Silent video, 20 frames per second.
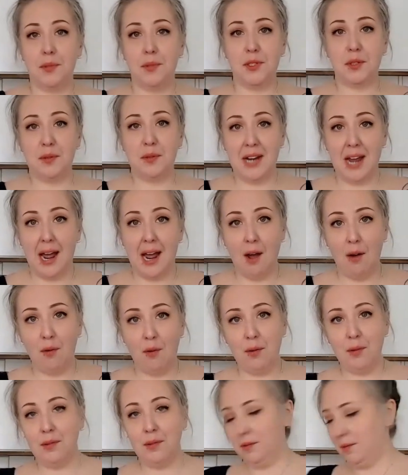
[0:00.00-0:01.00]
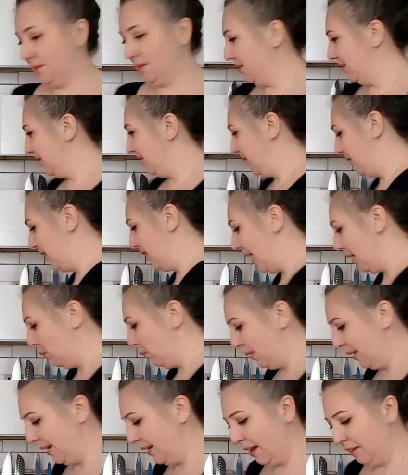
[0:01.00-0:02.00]
so now
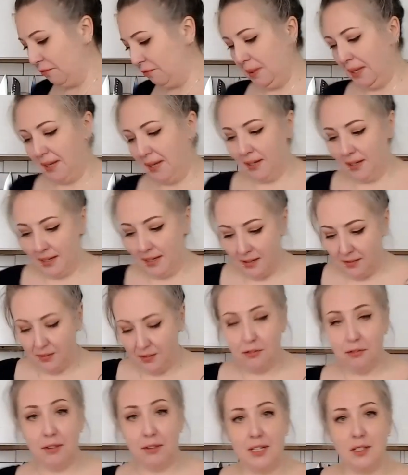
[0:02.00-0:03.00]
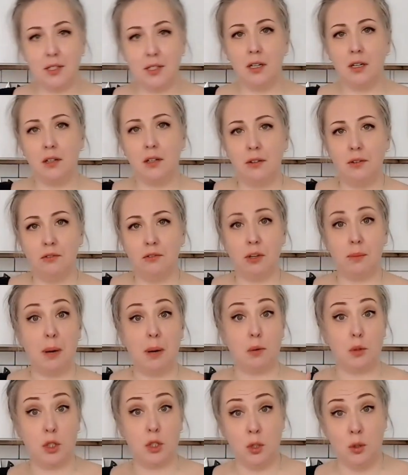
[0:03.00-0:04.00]
that we have been in the freezer for
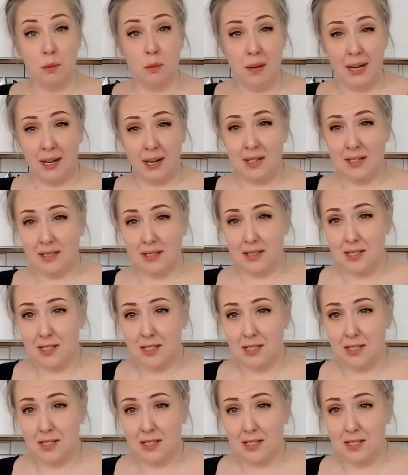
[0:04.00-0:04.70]
about 2 minutes,